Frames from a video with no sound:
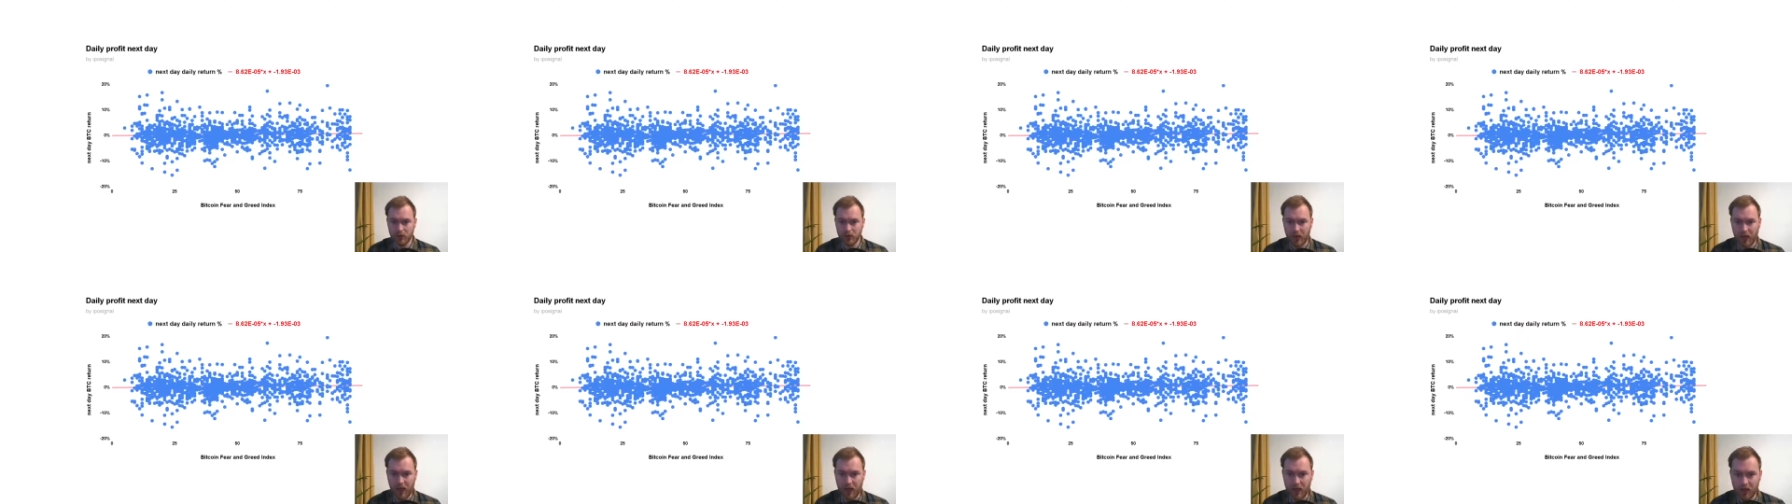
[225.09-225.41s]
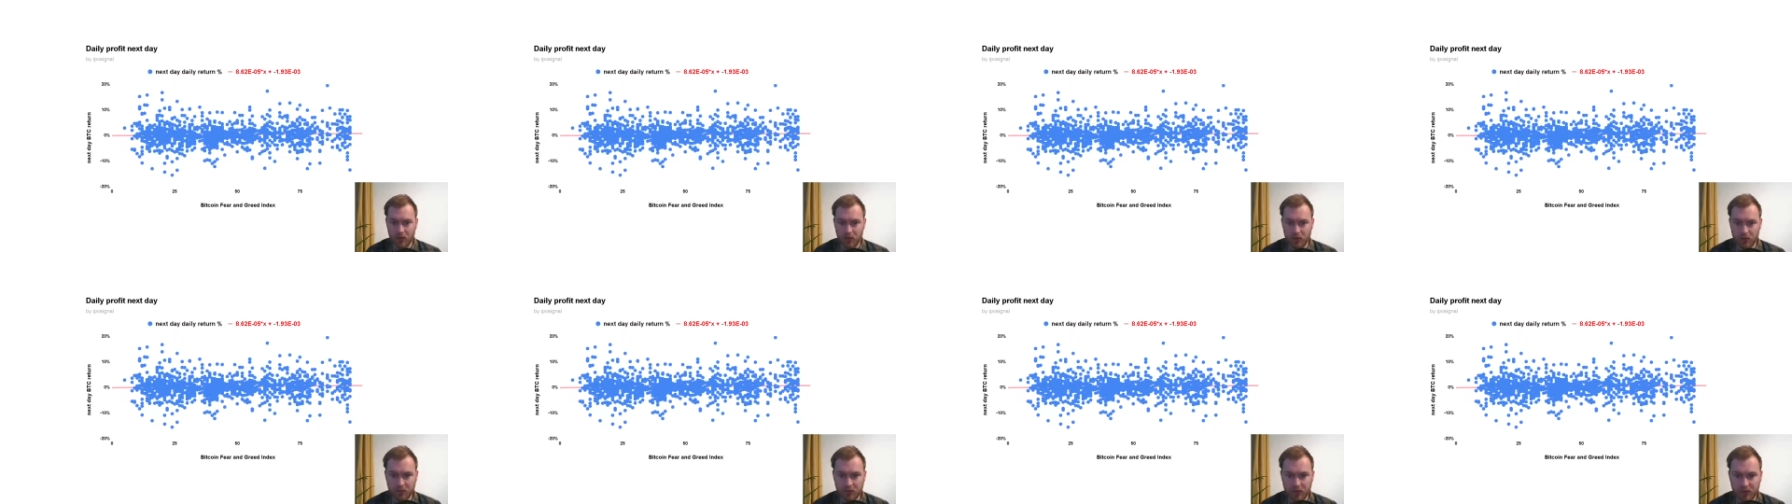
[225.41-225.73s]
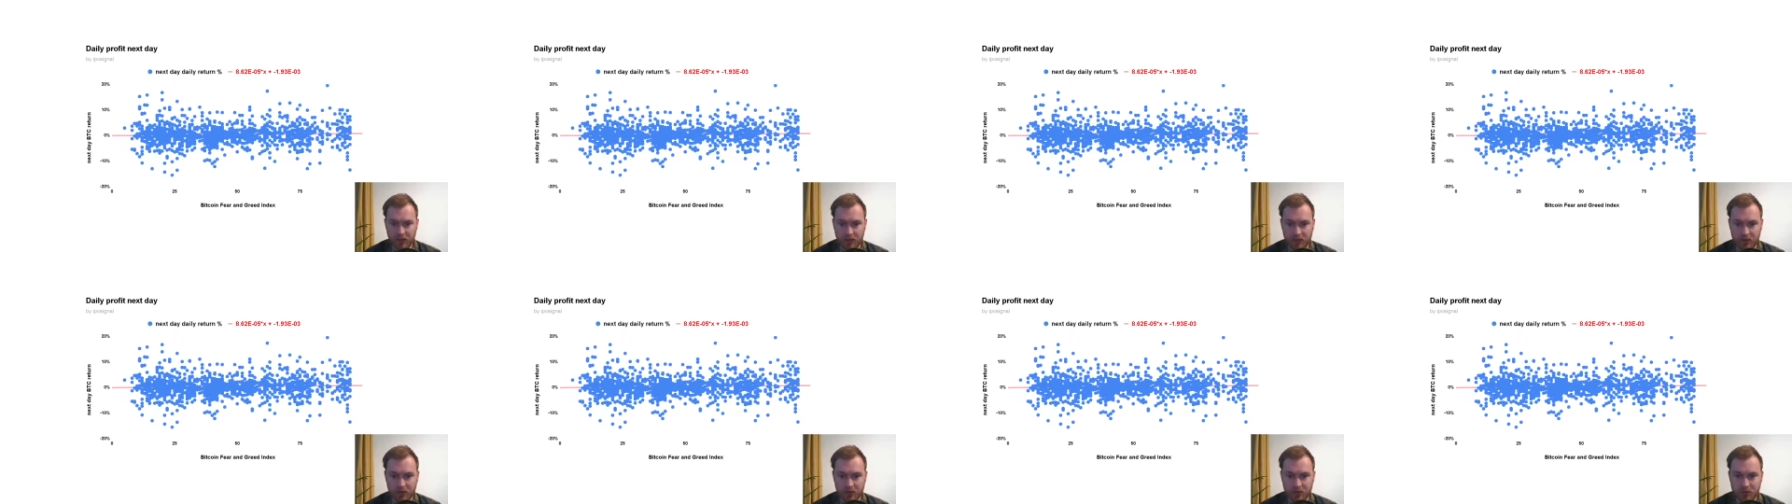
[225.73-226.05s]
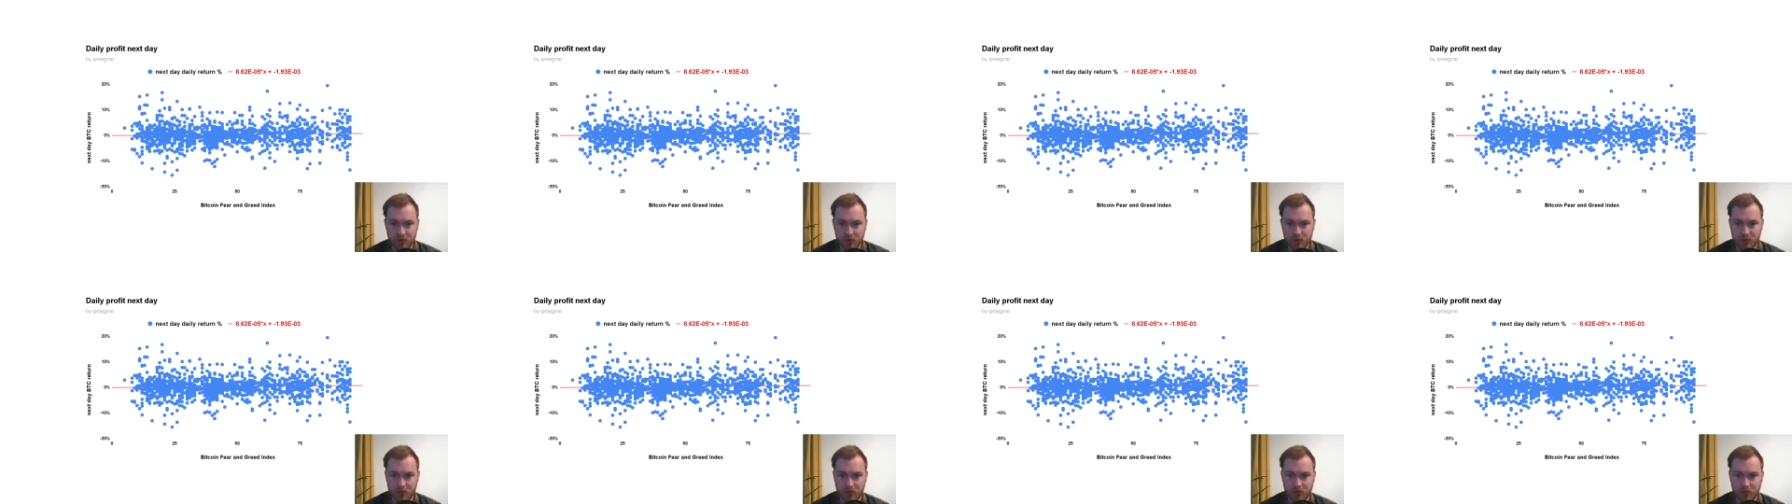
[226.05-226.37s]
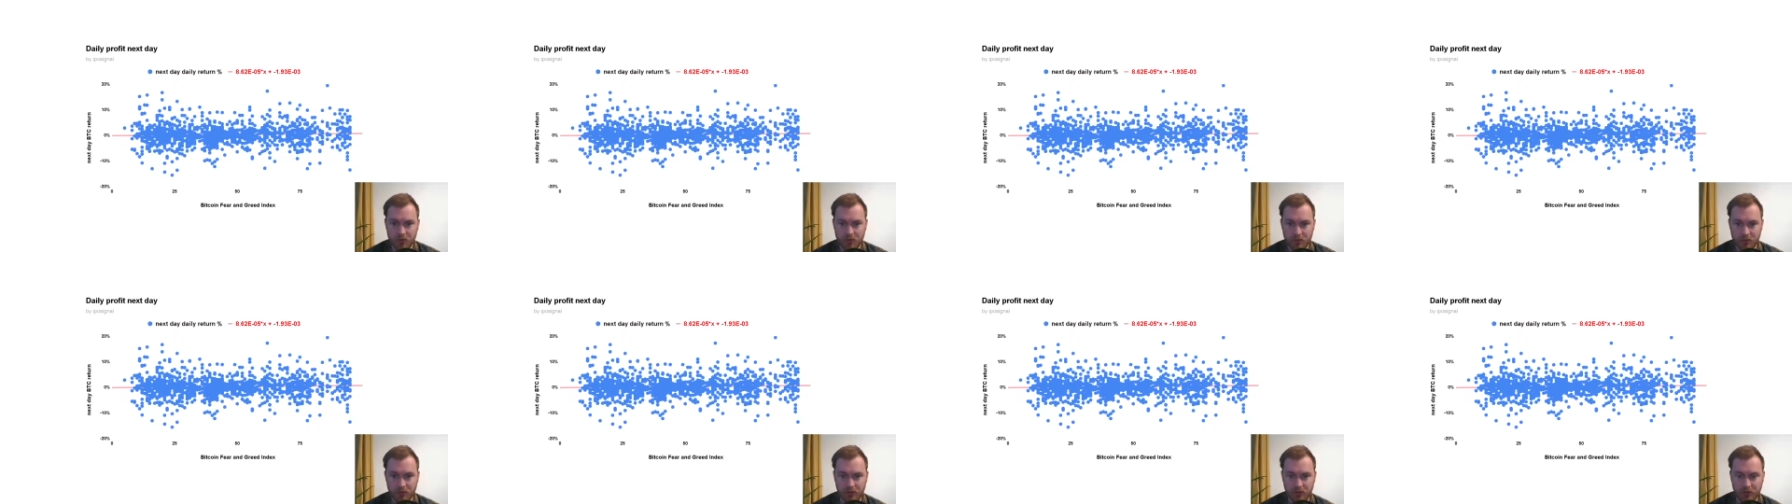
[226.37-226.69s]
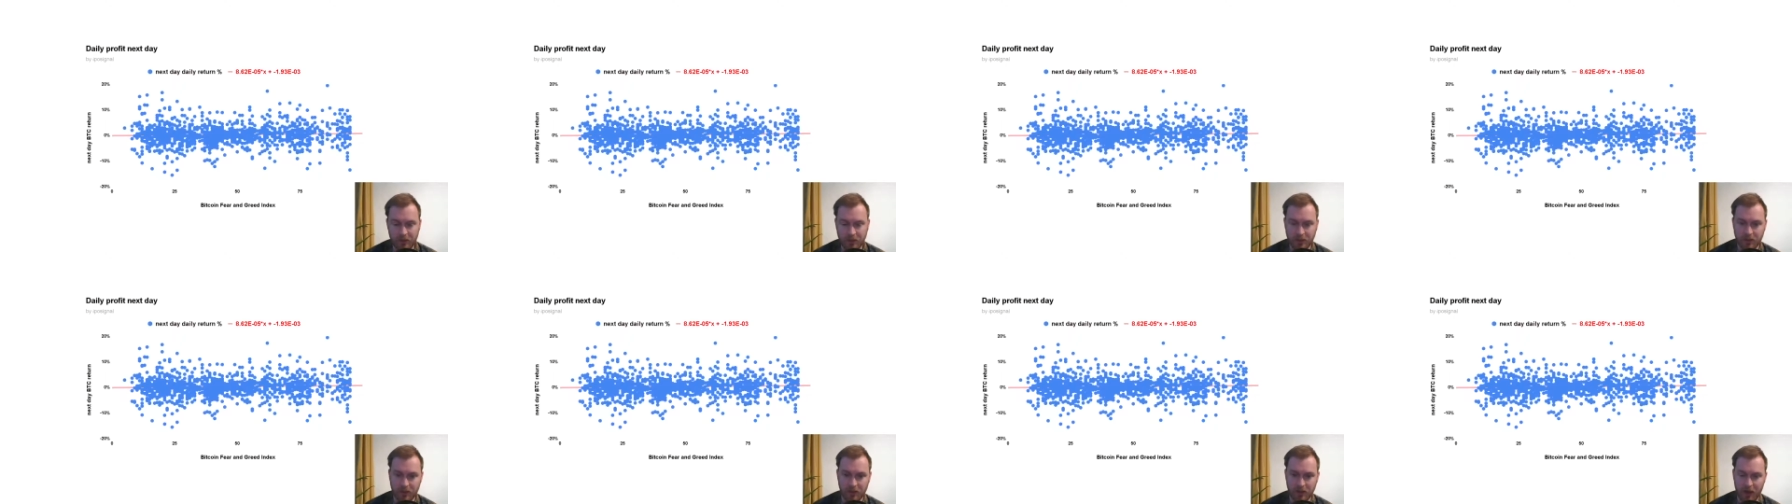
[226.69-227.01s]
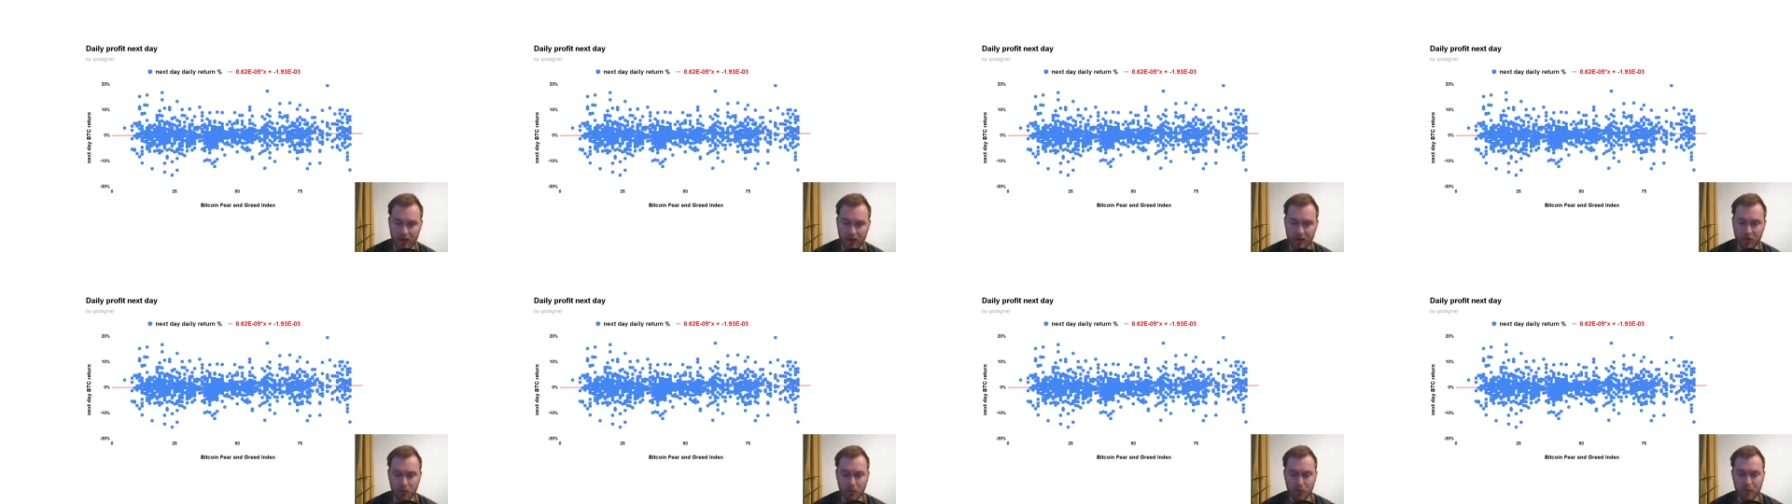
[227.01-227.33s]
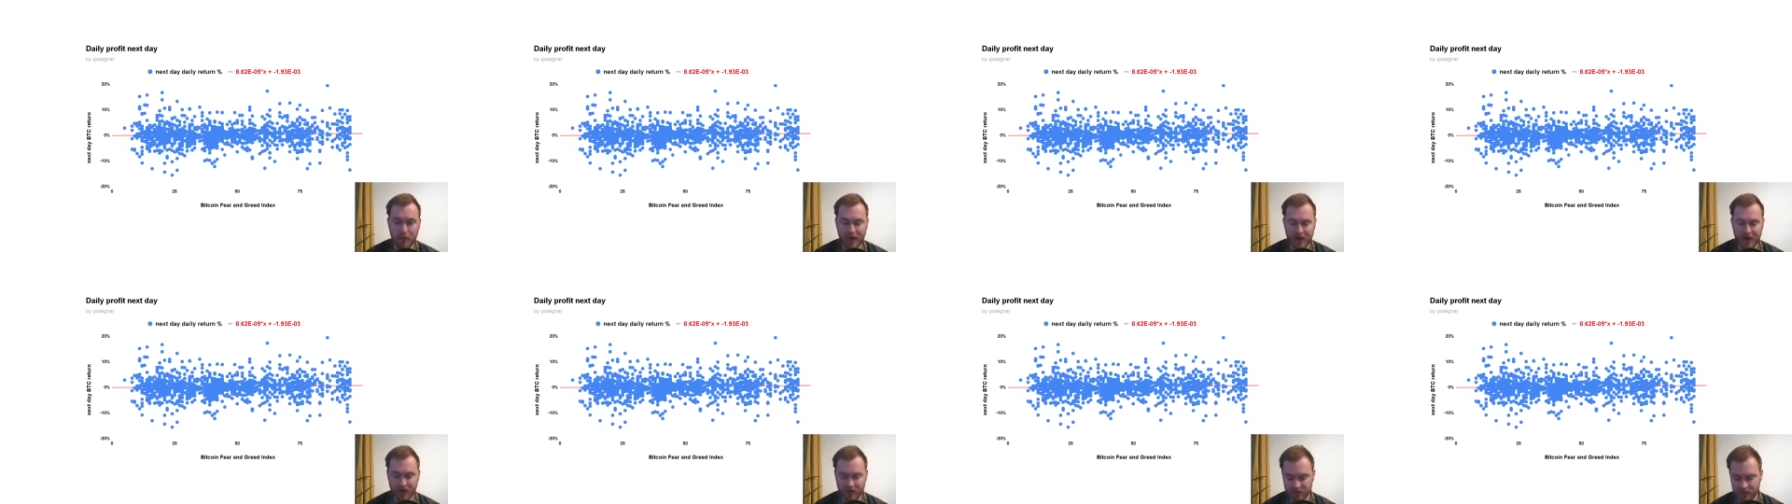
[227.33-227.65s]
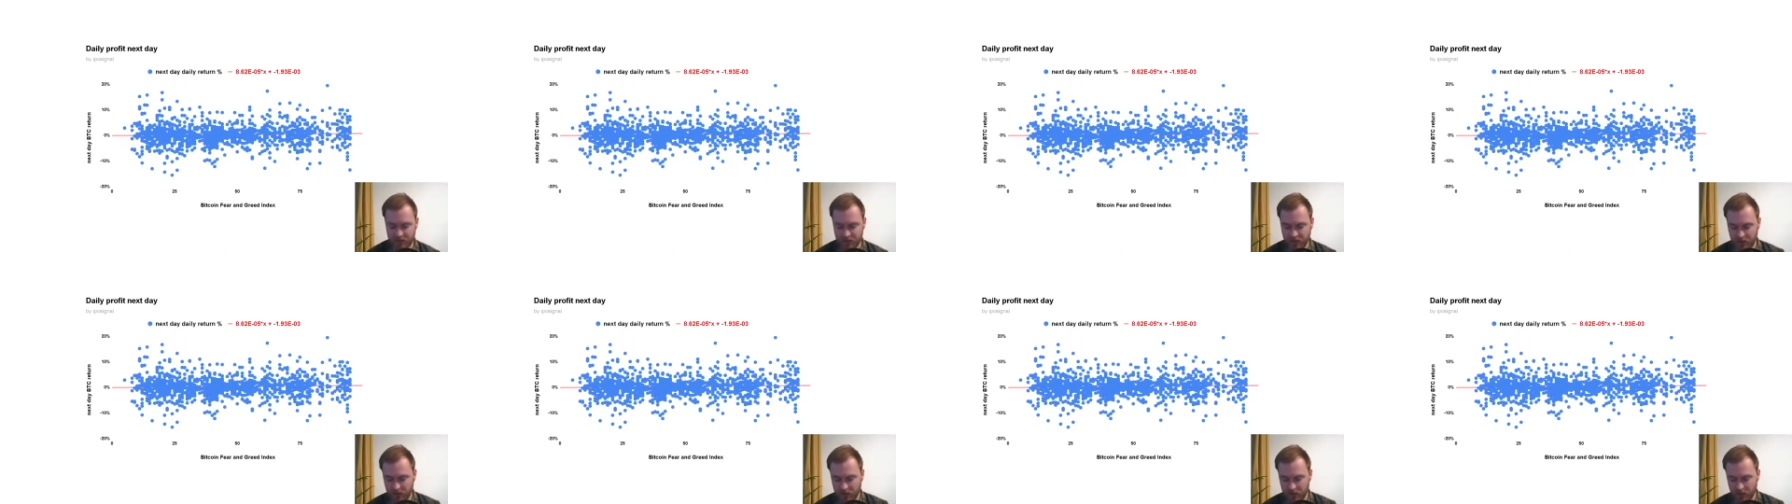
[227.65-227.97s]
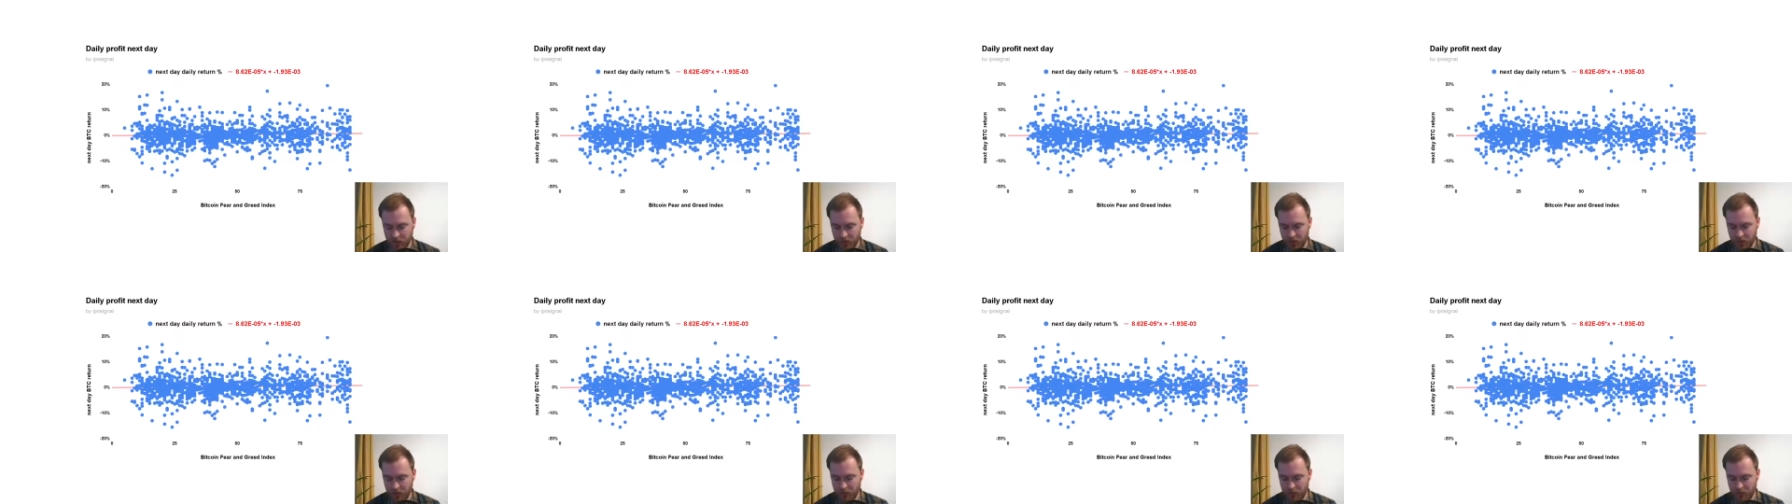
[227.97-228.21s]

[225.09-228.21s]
I looked into I compared the